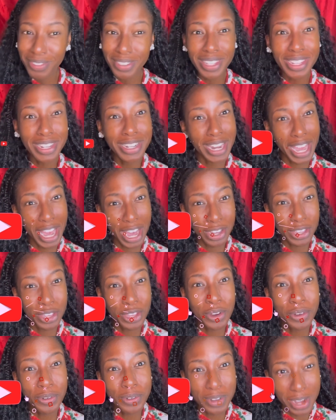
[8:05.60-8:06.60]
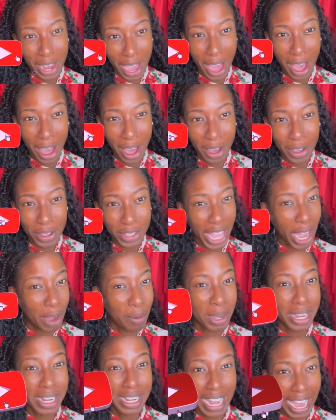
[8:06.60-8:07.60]
now you know that
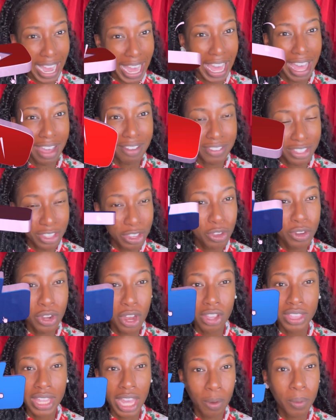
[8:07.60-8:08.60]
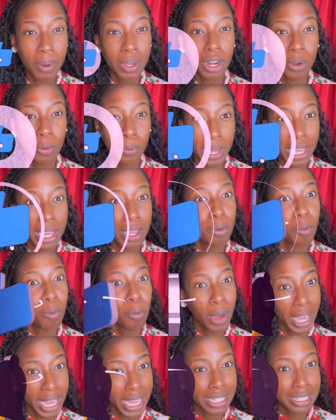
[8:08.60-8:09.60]
would not have, you know, that would have went
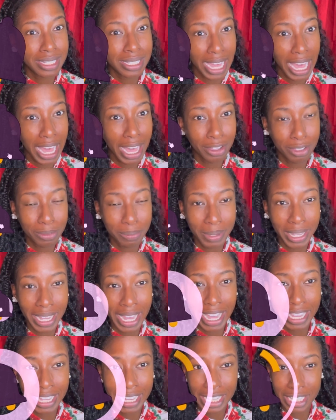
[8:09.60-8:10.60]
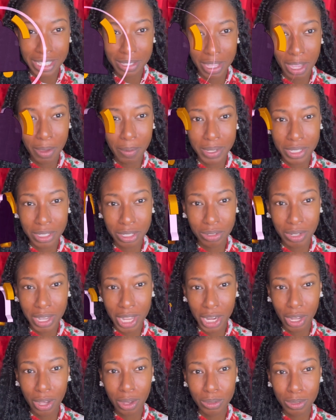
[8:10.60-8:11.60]
way south. But I guess they wasn't
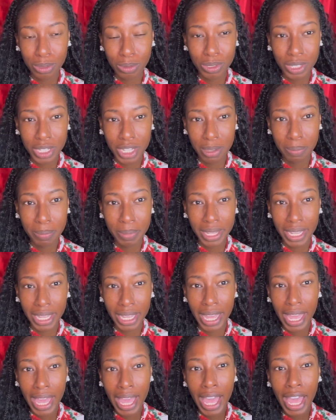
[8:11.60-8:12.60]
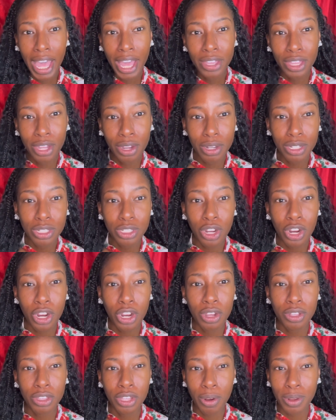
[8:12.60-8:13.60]
trying to go too deep. But there
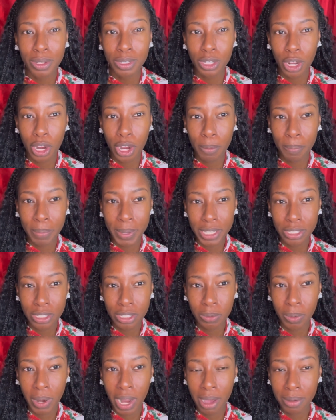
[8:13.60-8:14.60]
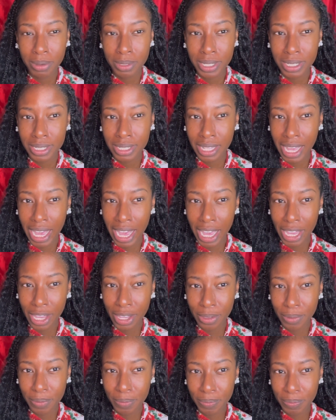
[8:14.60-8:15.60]
were certain pieces where I was just
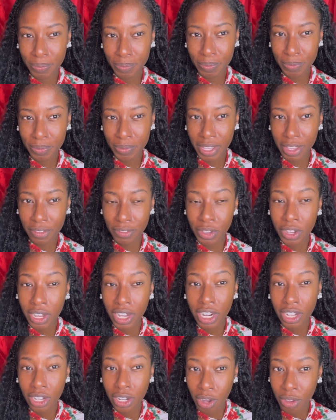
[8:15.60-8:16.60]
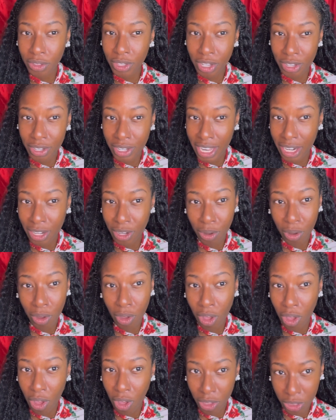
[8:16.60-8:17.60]
like, if you're gonna go there, you got to go
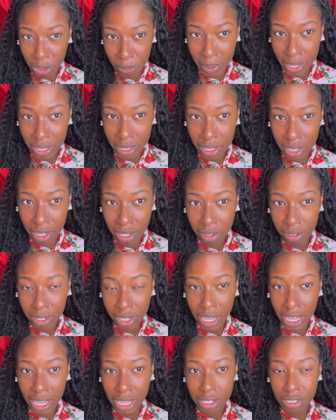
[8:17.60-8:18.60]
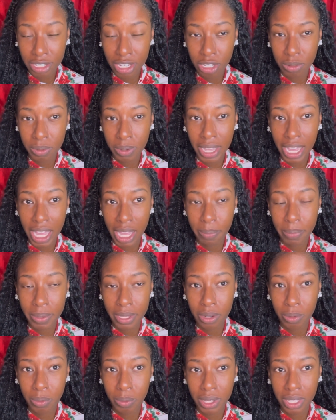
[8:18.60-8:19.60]
all the way there, okay? Especially what
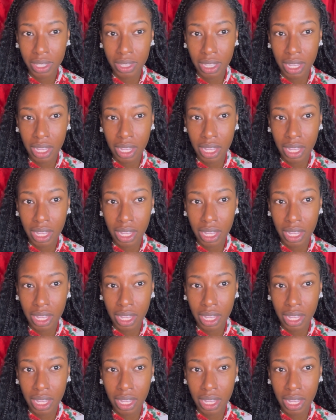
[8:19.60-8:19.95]
happened with